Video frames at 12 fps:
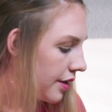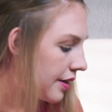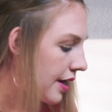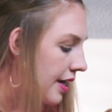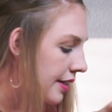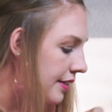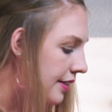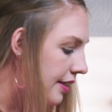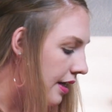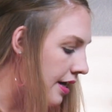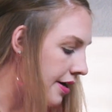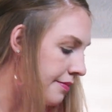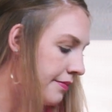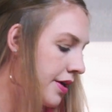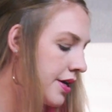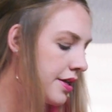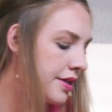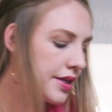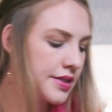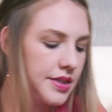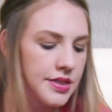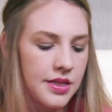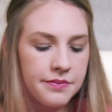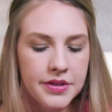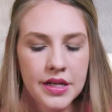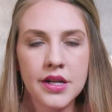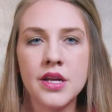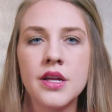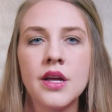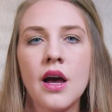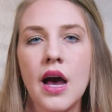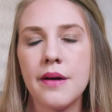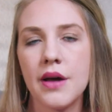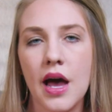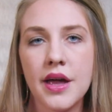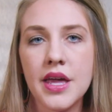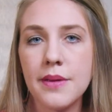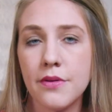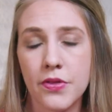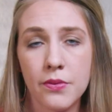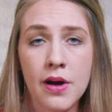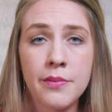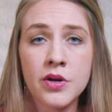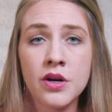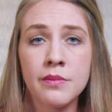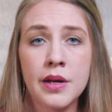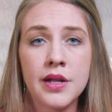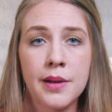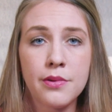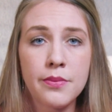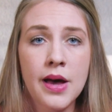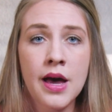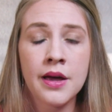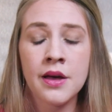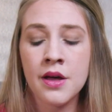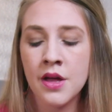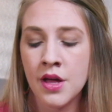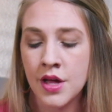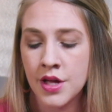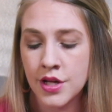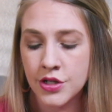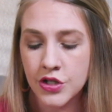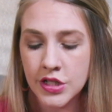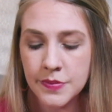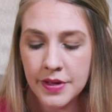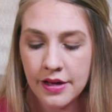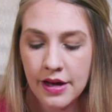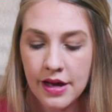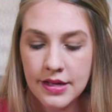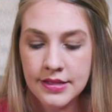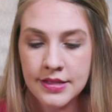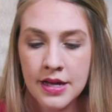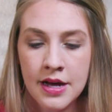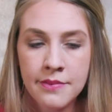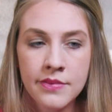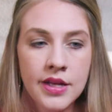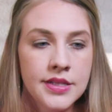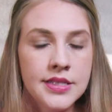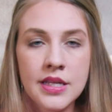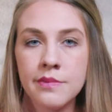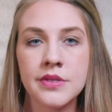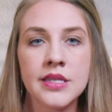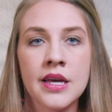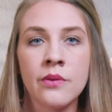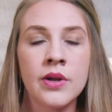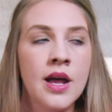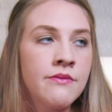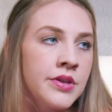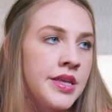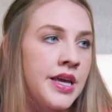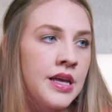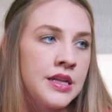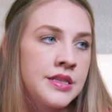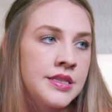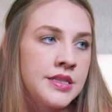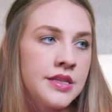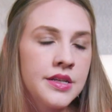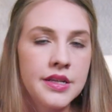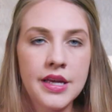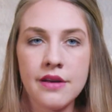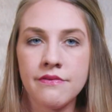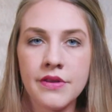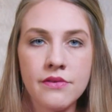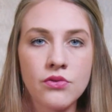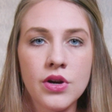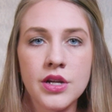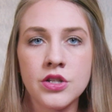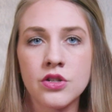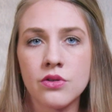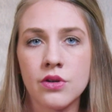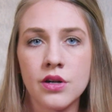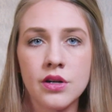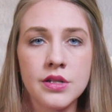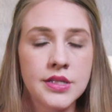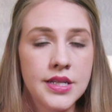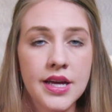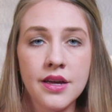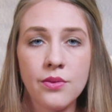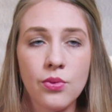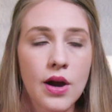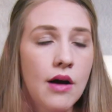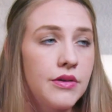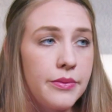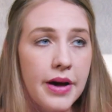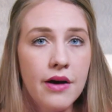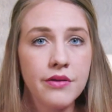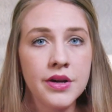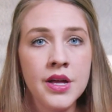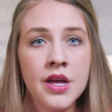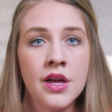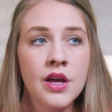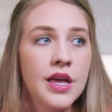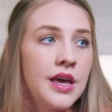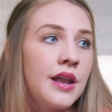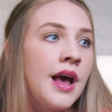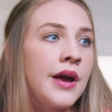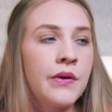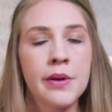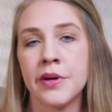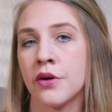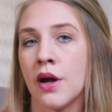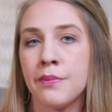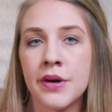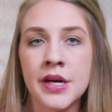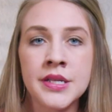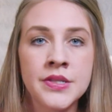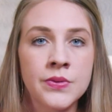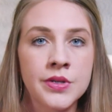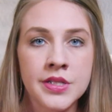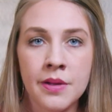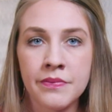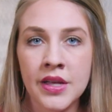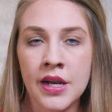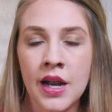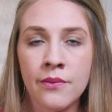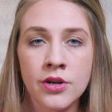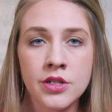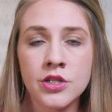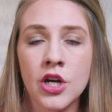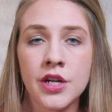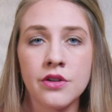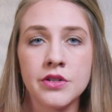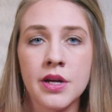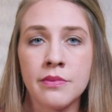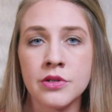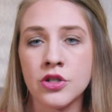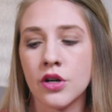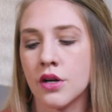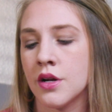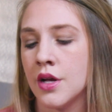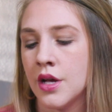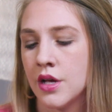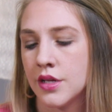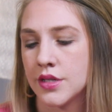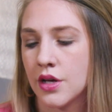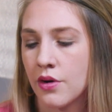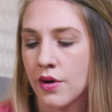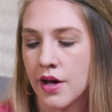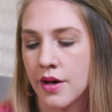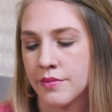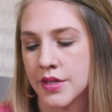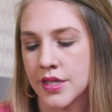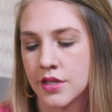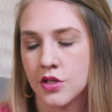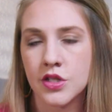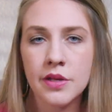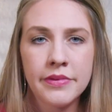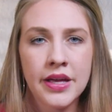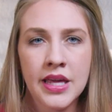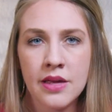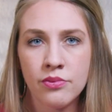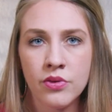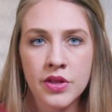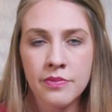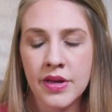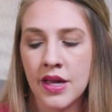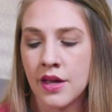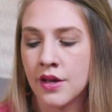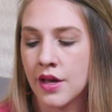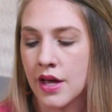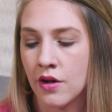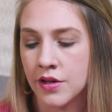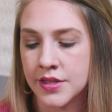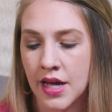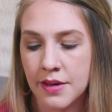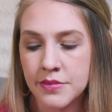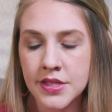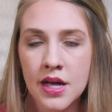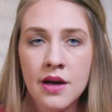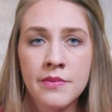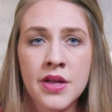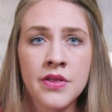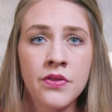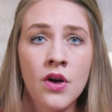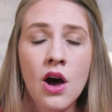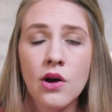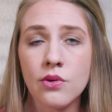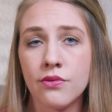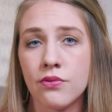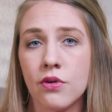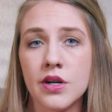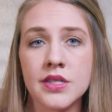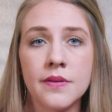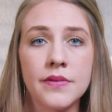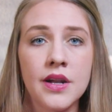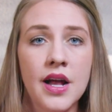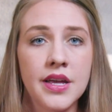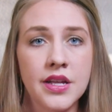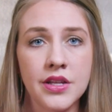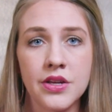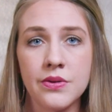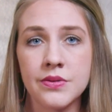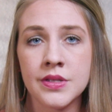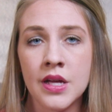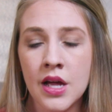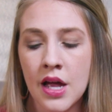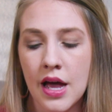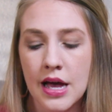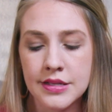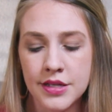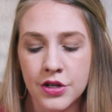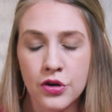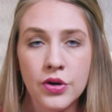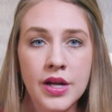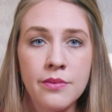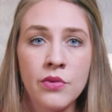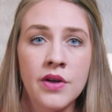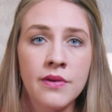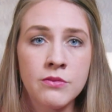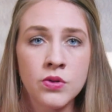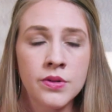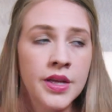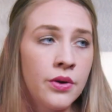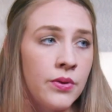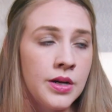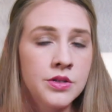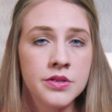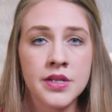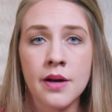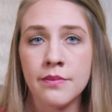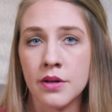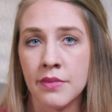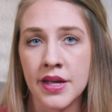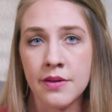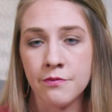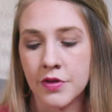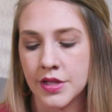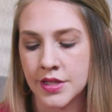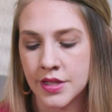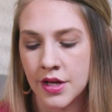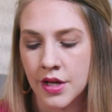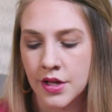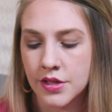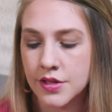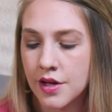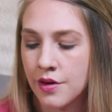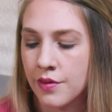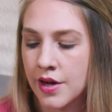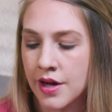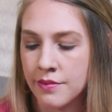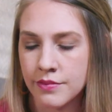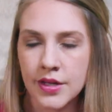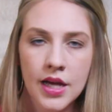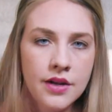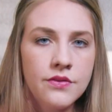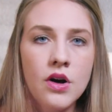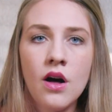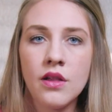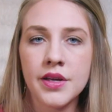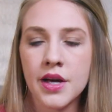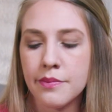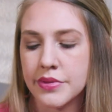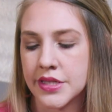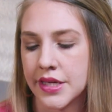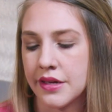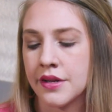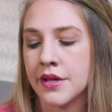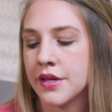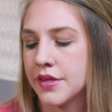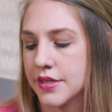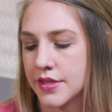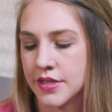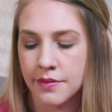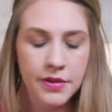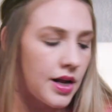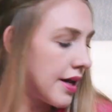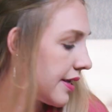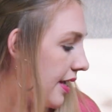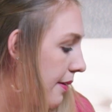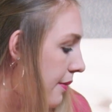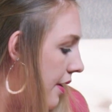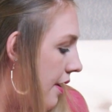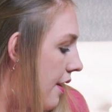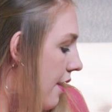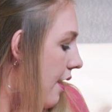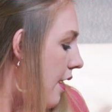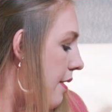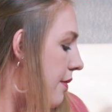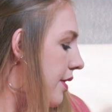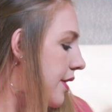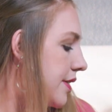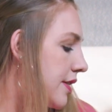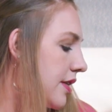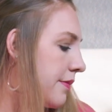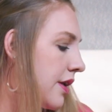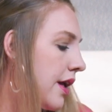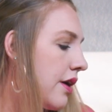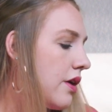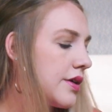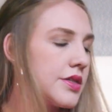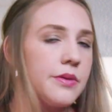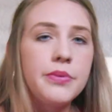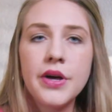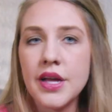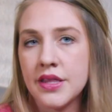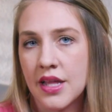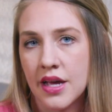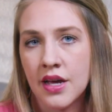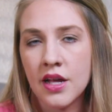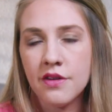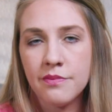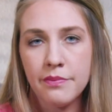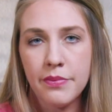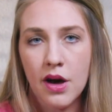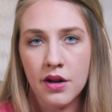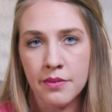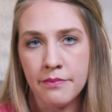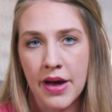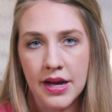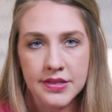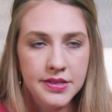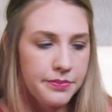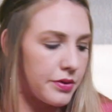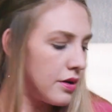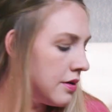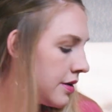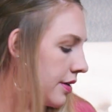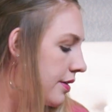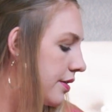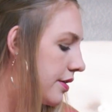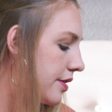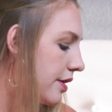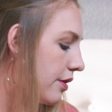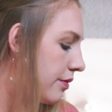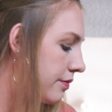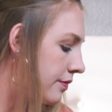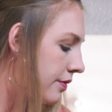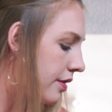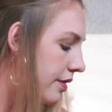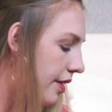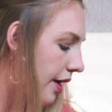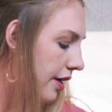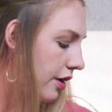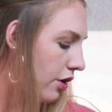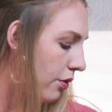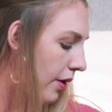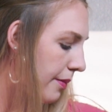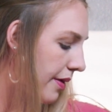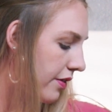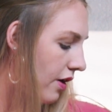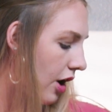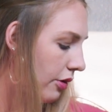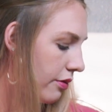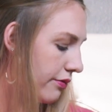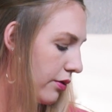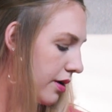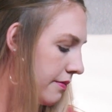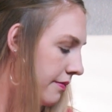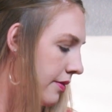next, um, this is something, I, I, keep a thermometer in my diaper bag just because um, it seems like whenever the kids get feverish or sick, we're out and about and at grandma and grandpa's or something and I wanted to check their temperature, so um, this is just something I keep with me at all times. Um, and then the Aquaphor is something I can use as a cream if I'm doing like a rectal temp on my infants. So um, kind of all encompassing. This is something I keep. Um, and this is something I also put in that kind of bottom back zipper. So that can go right by the Aquaphor.